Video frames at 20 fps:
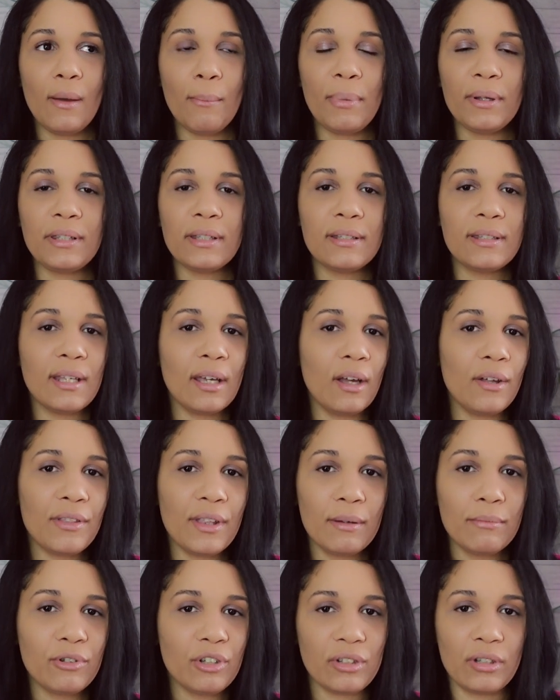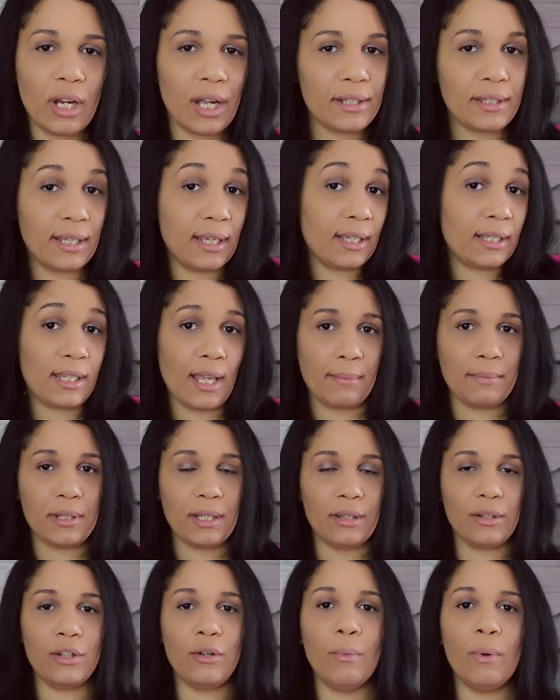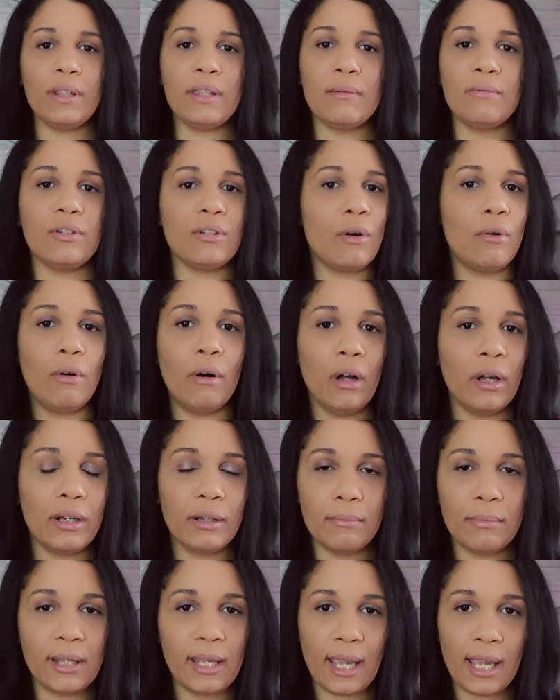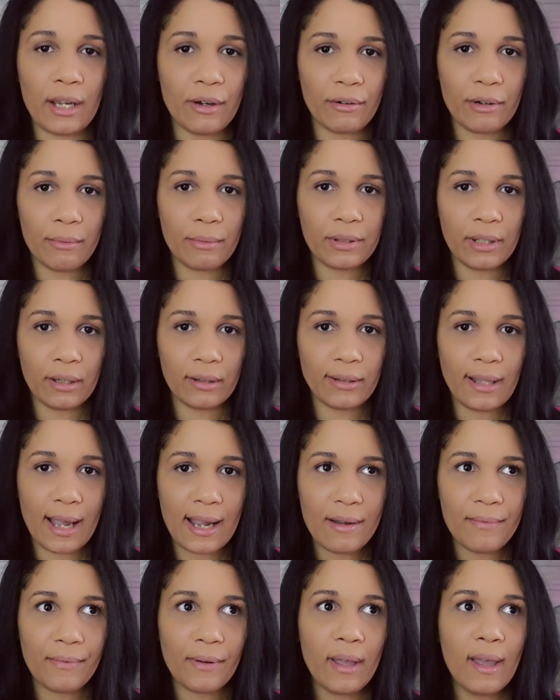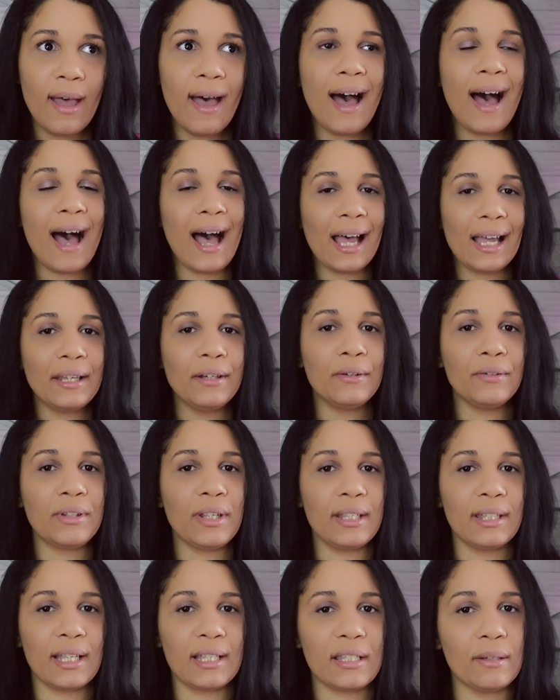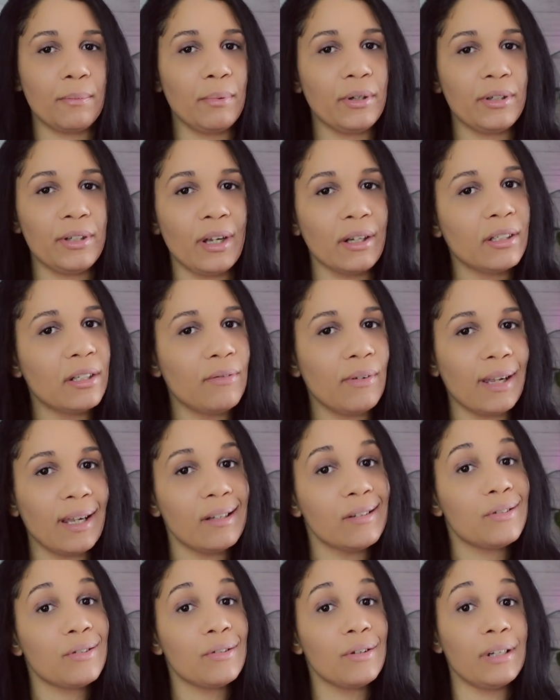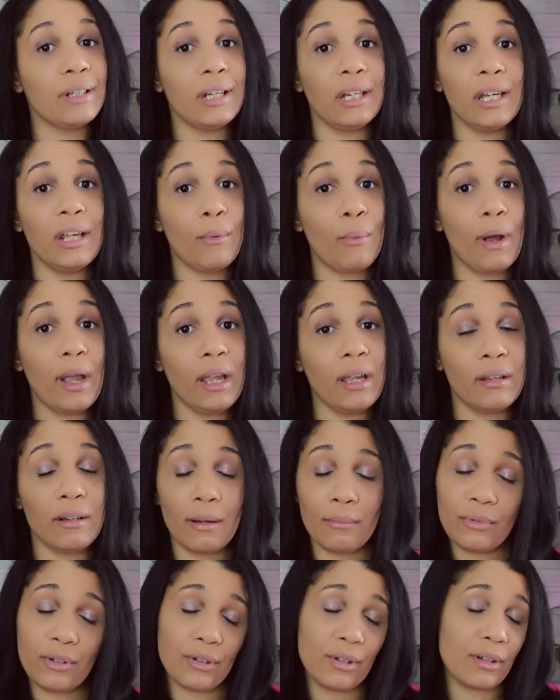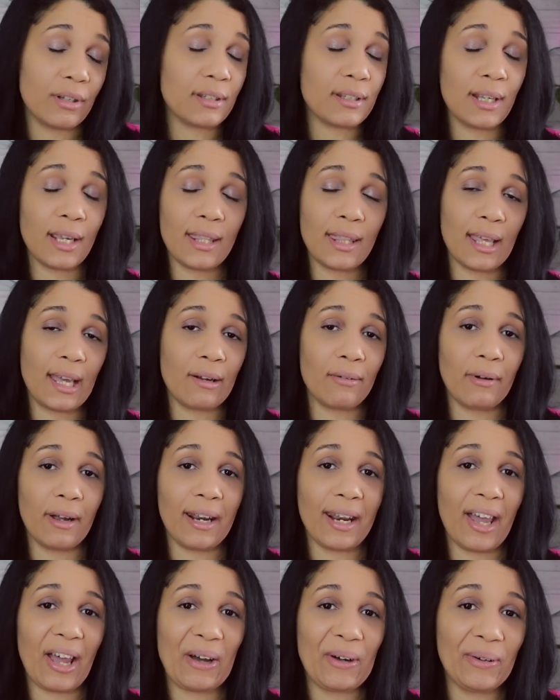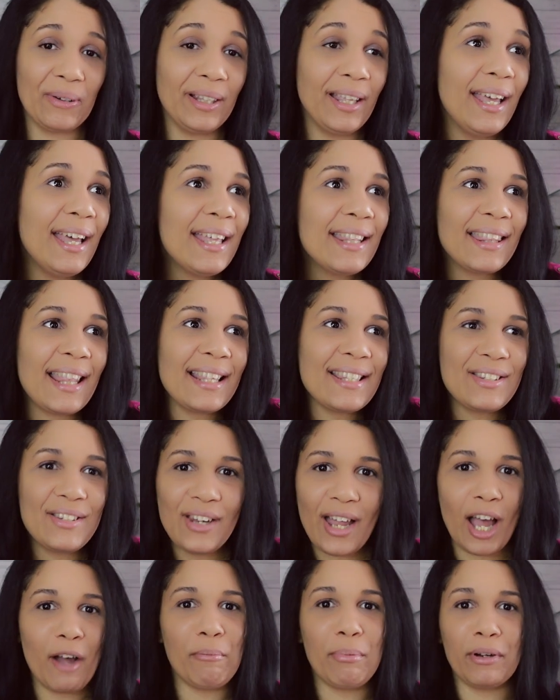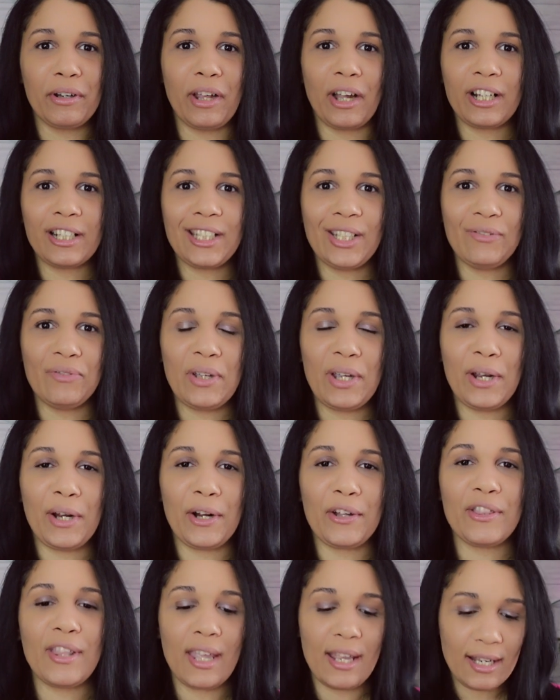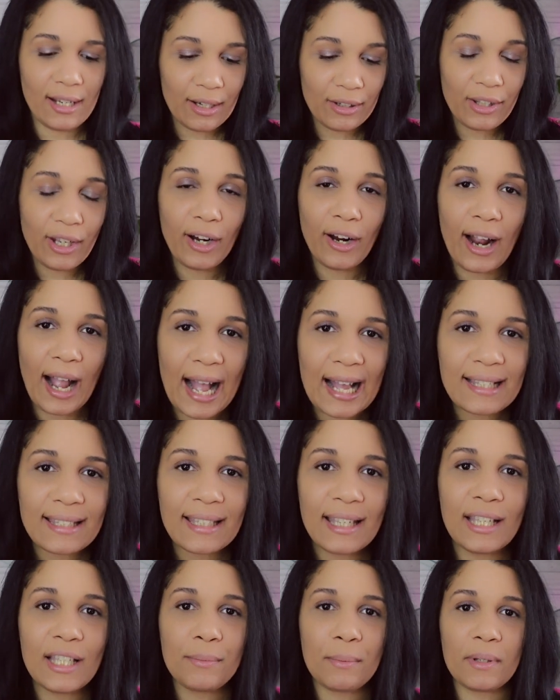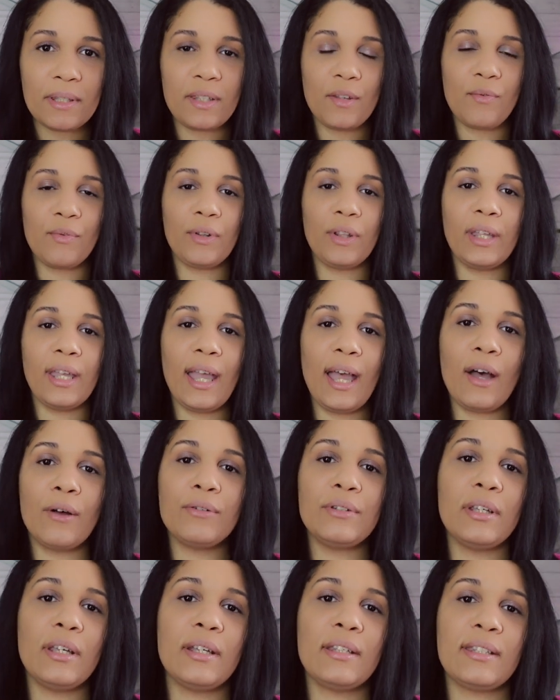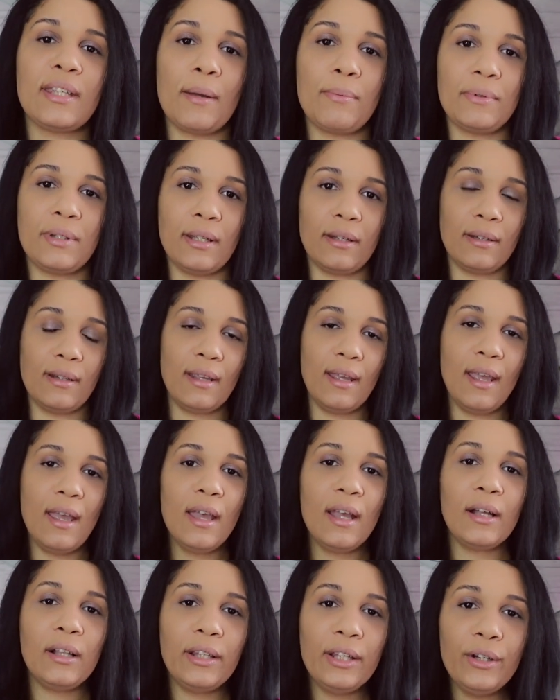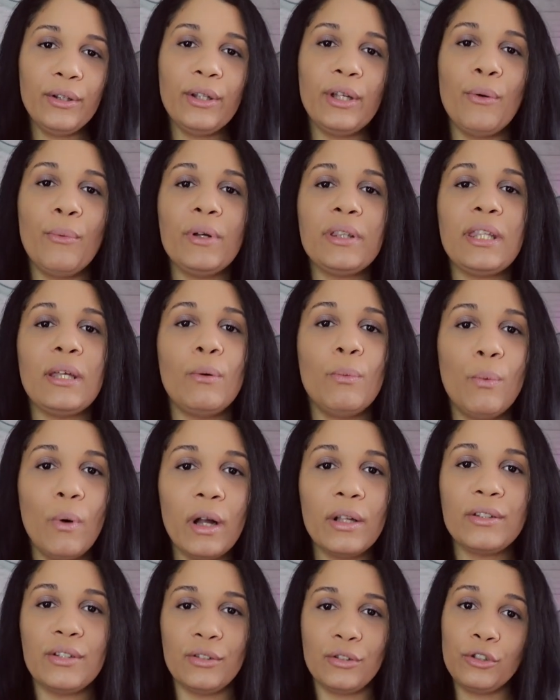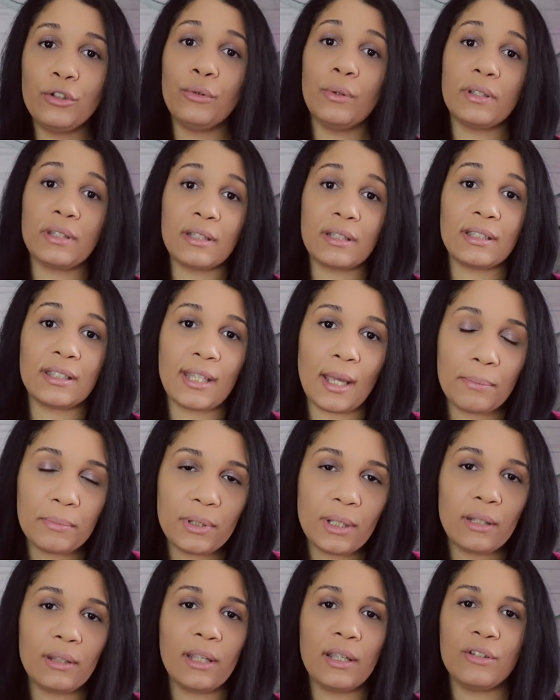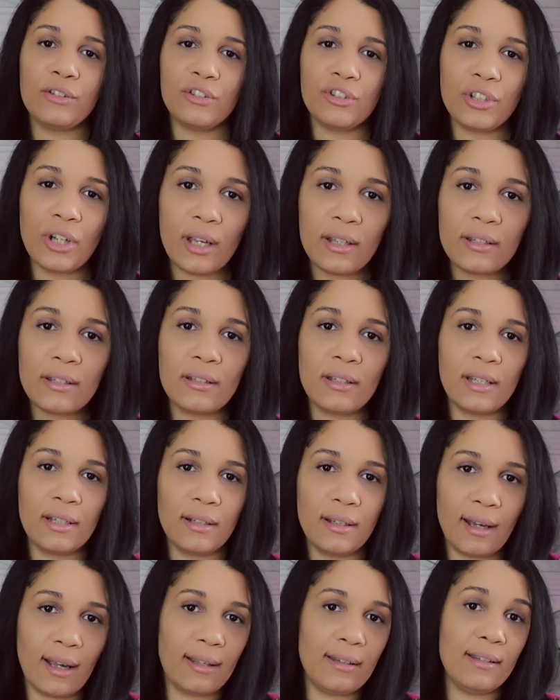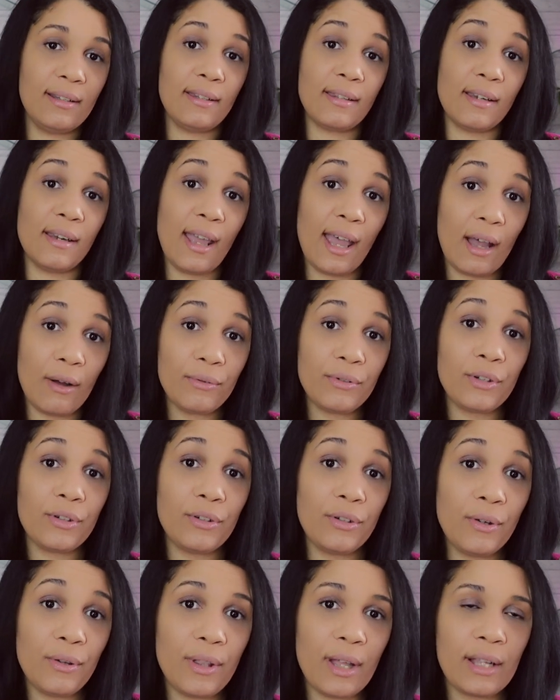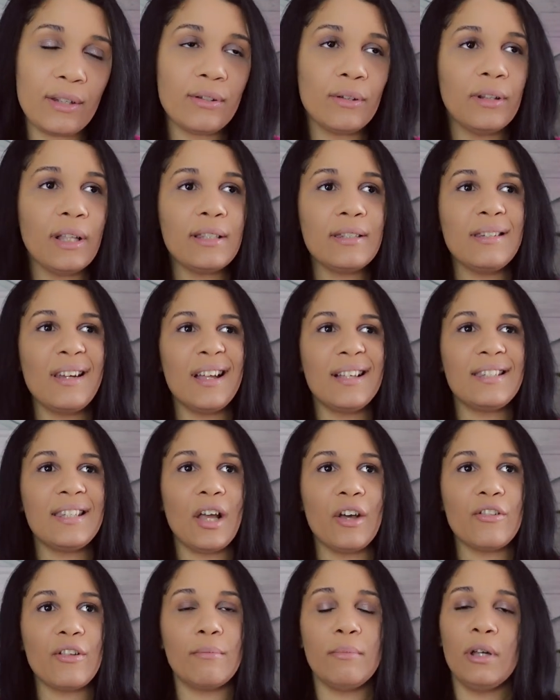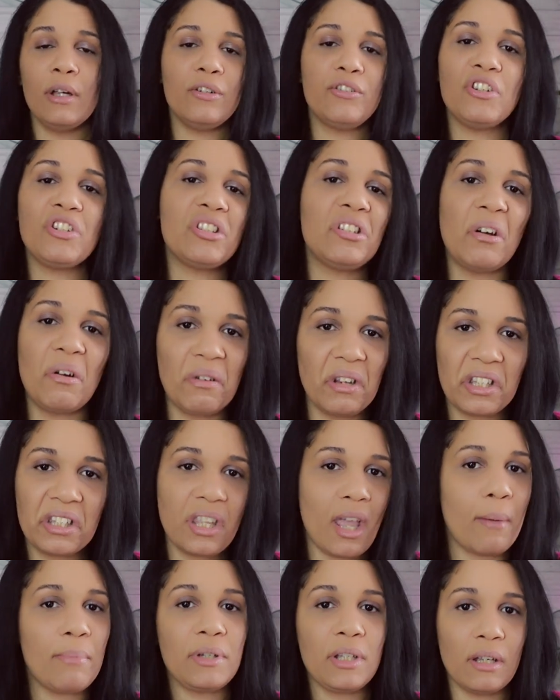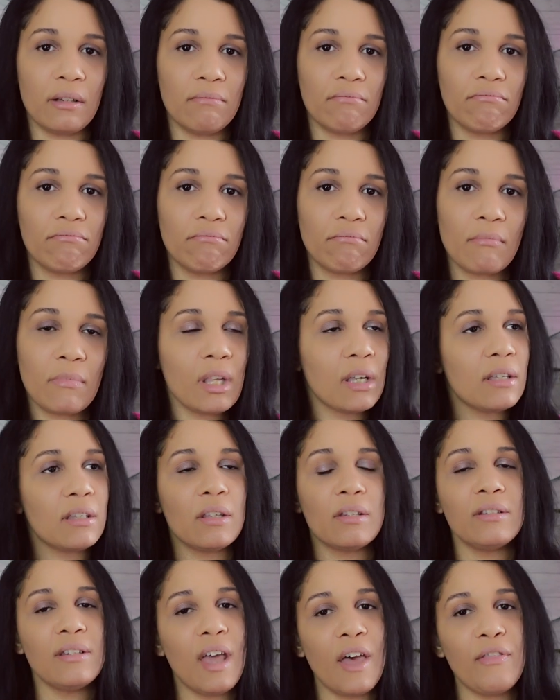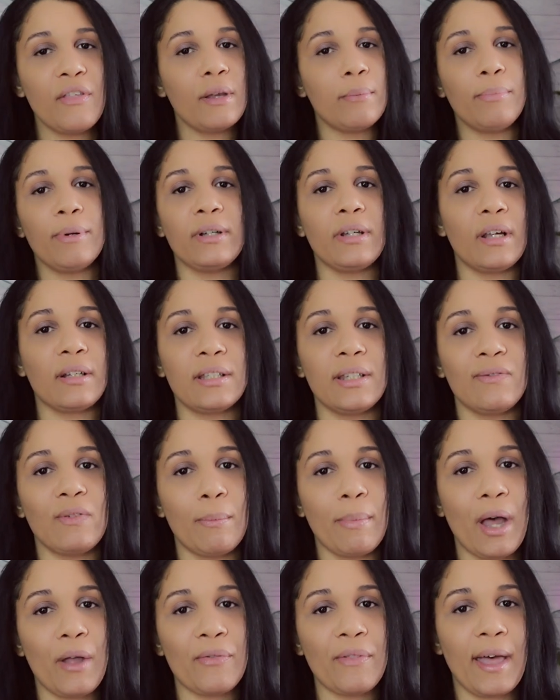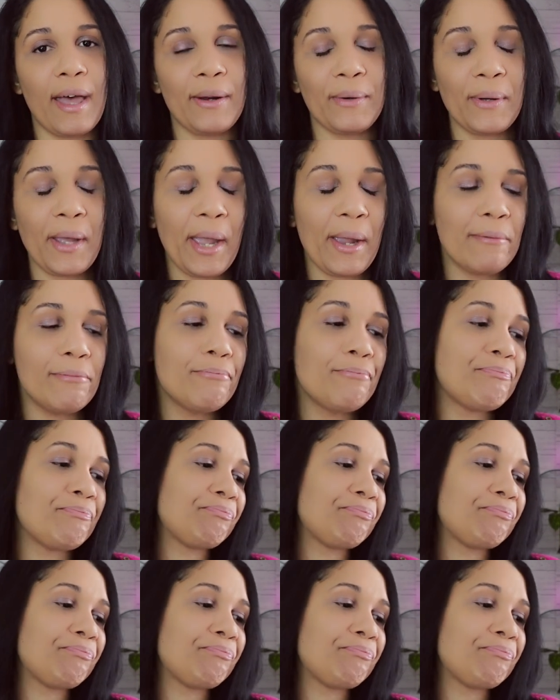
But to tell them just not to accept it, you want them to go on and be angry with their life? I don't think that's a productive answer in any way. And I'm just going to say that right out. That's not productive here. They're asking specifically how to accept it. Clearly what they want to do is accept it. They just need guidance in how to do that. So let's not tell them, just don't accept it. Because there's nothing productive about that, okay?